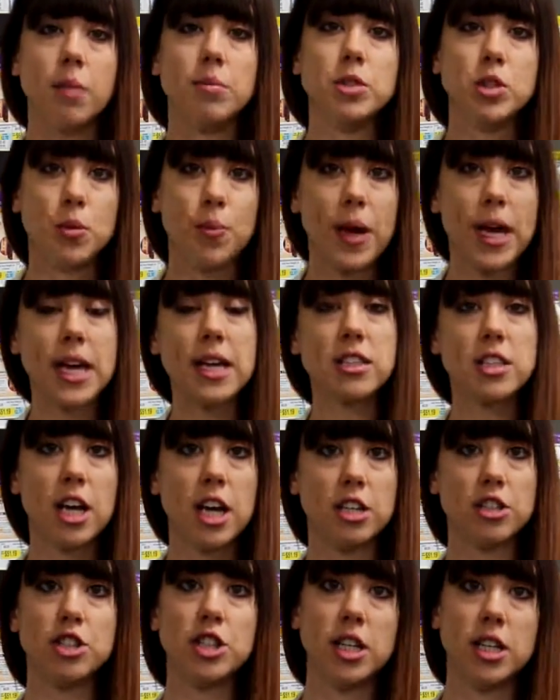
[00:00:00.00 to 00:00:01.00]
So pay
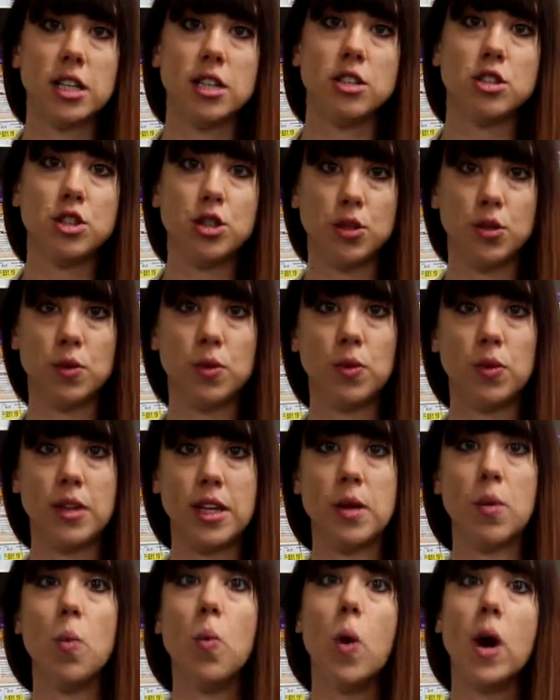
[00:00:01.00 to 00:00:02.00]
attention to
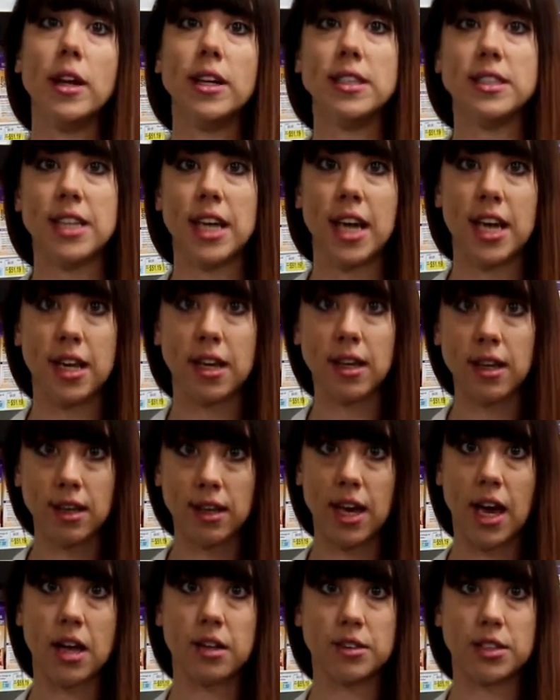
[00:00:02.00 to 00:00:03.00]
the one-a-day
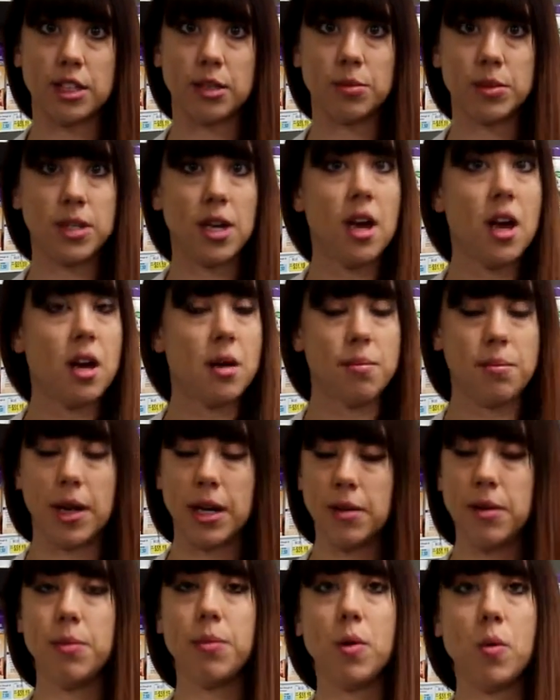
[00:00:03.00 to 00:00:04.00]
calciums.
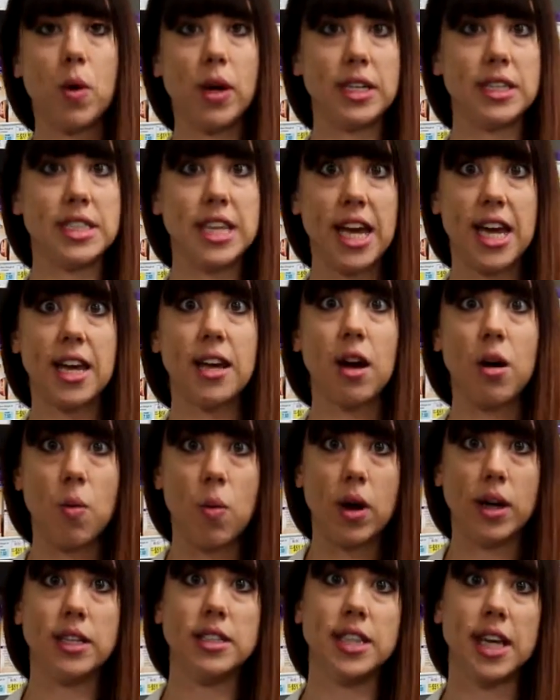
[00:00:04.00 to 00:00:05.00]
Many people want to take a
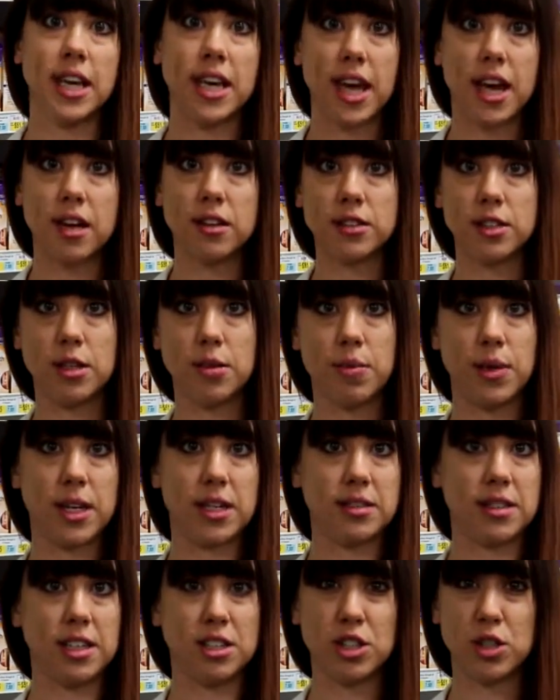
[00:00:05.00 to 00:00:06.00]
one-a-day calcium
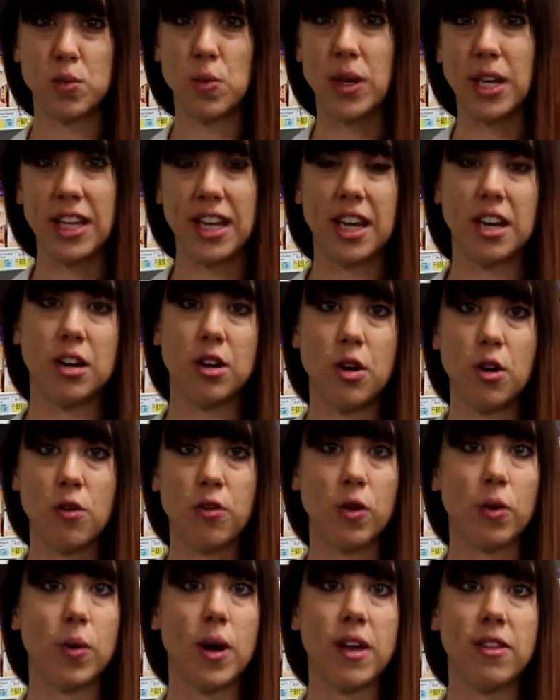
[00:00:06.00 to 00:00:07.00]
because they just want to get it
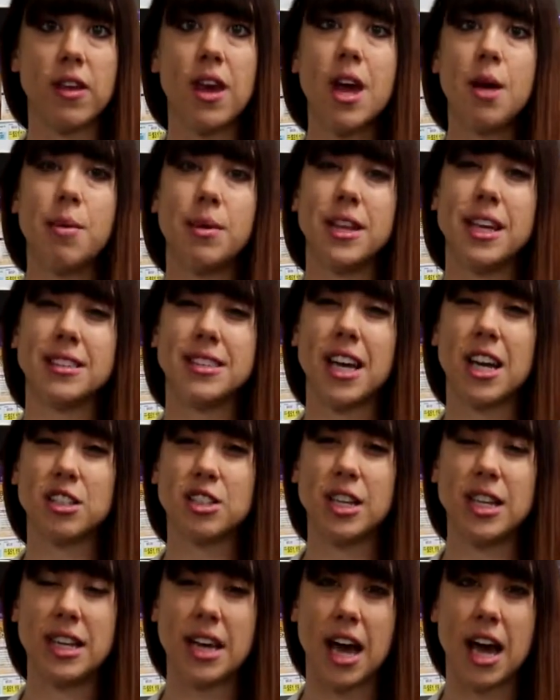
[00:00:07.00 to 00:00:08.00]
over with, but that's
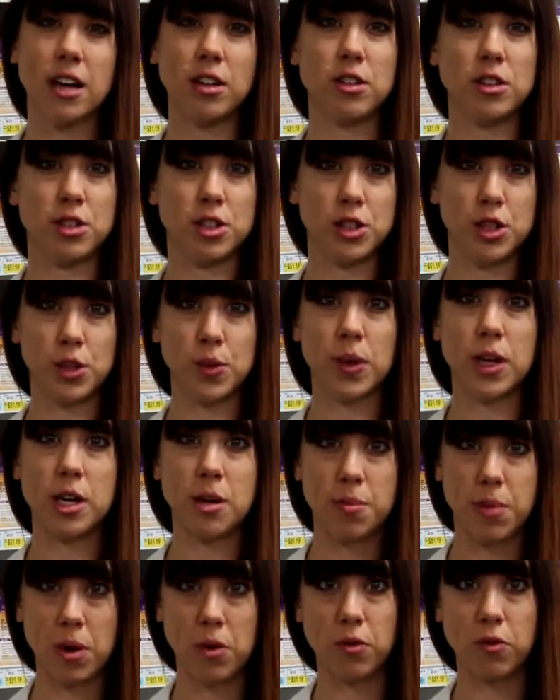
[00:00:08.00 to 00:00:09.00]
actually not good to do in
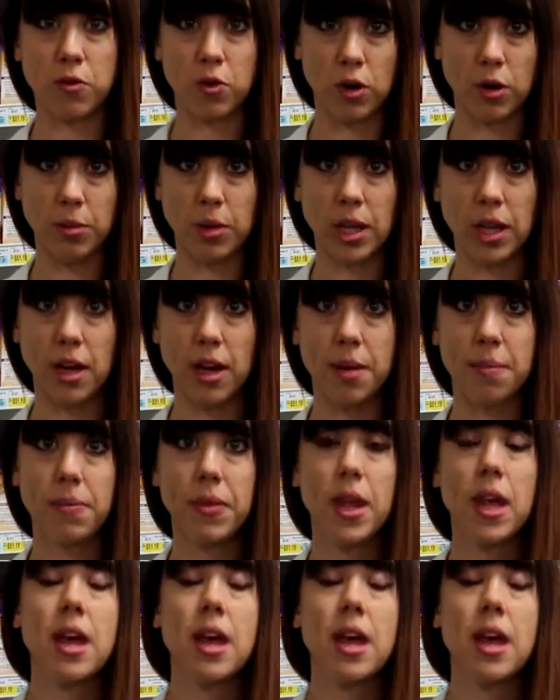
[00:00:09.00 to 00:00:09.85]
a bone formula.